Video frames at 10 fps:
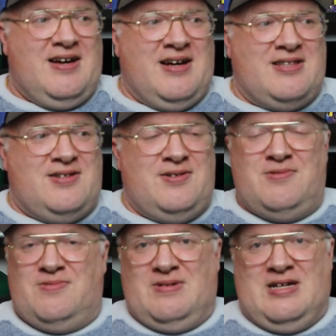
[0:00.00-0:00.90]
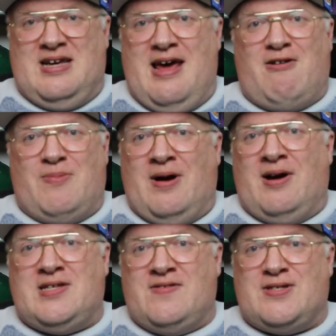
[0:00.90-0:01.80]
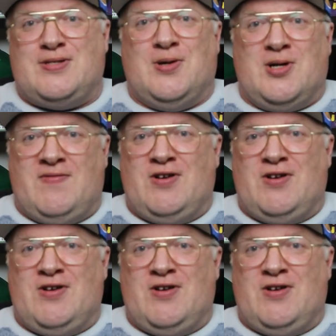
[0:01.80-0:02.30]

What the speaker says: like two integral parts of the story